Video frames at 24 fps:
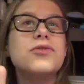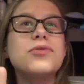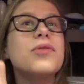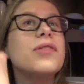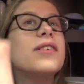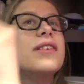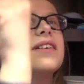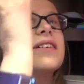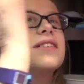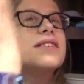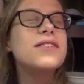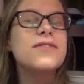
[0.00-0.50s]

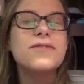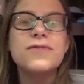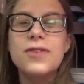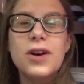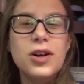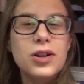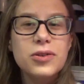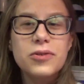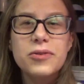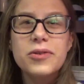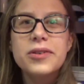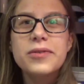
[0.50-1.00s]
joining the
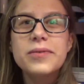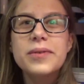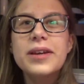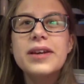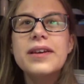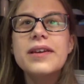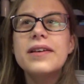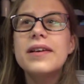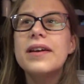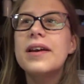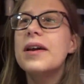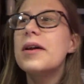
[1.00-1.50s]
following
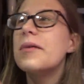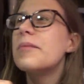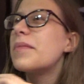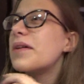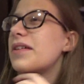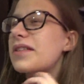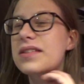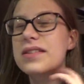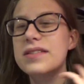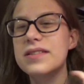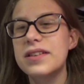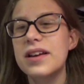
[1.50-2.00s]
week,
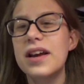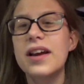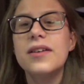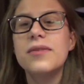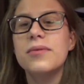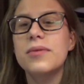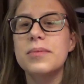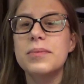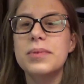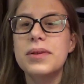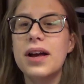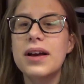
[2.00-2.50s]
but since I had
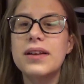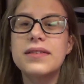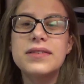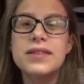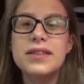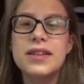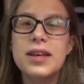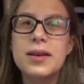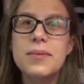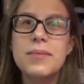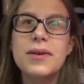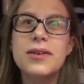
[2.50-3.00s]
replied
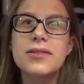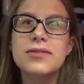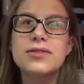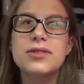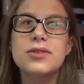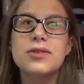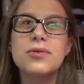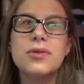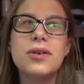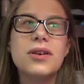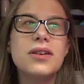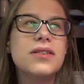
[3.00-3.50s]
to the email
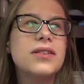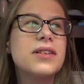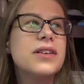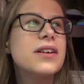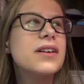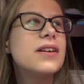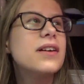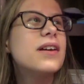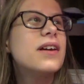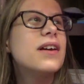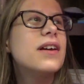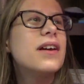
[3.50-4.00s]
so
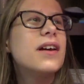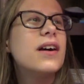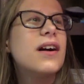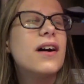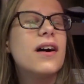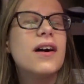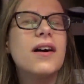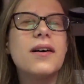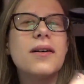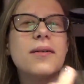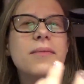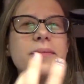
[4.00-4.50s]
quickly,
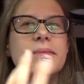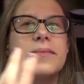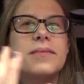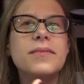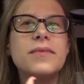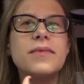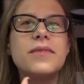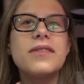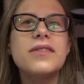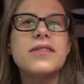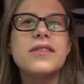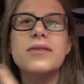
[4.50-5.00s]

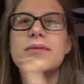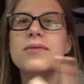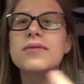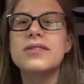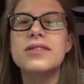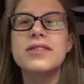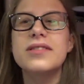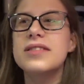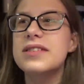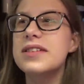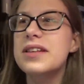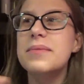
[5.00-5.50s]
there was
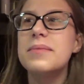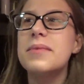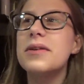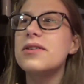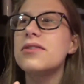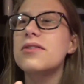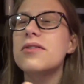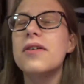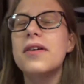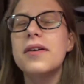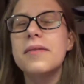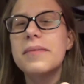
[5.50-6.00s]
this
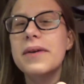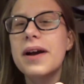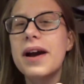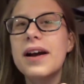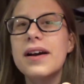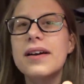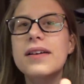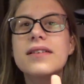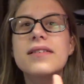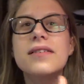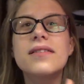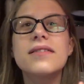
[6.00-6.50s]
email going
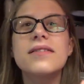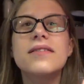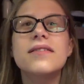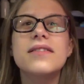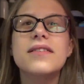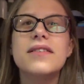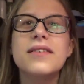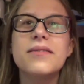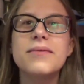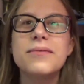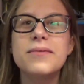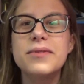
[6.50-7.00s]
back,
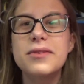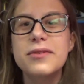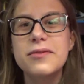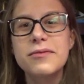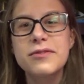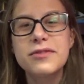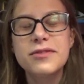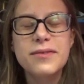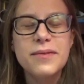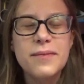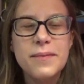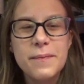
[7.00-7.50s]

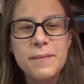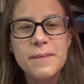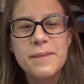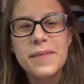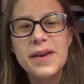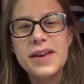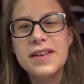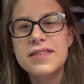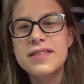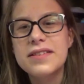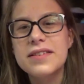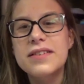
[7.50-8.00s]

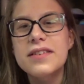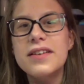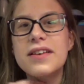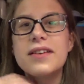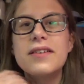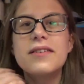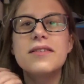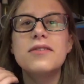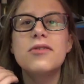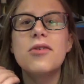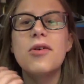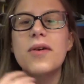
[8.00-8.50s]

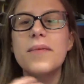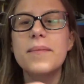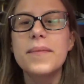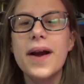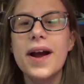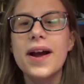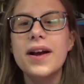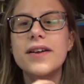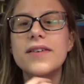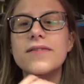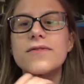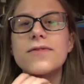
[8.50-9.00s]
basically going
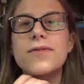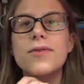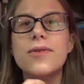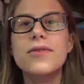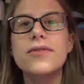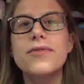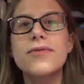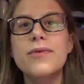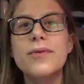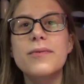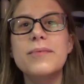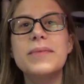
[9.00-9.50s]
back and
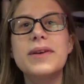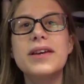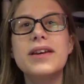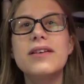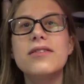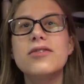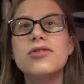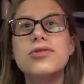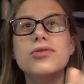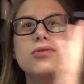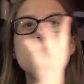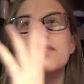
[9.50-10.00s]
forth from
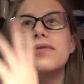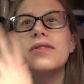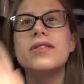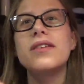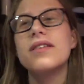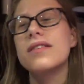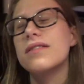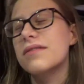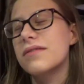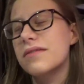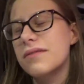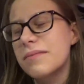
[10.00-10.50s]
me to
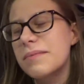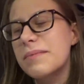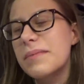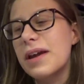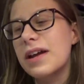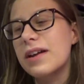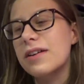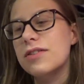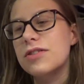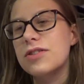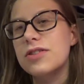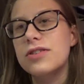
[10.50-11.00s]
the
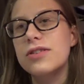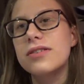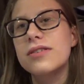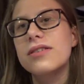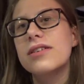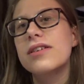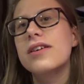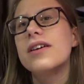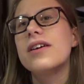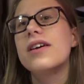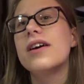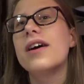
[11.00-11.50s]
manager
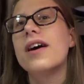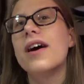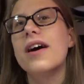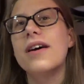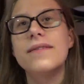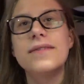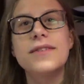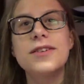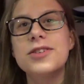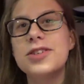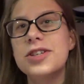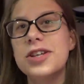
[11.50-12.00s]

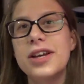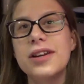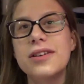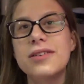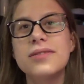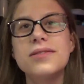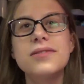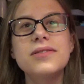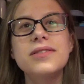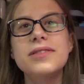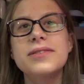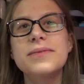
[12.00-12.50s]
of the
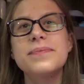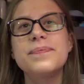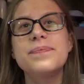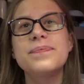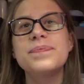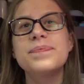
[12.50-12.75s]
channels.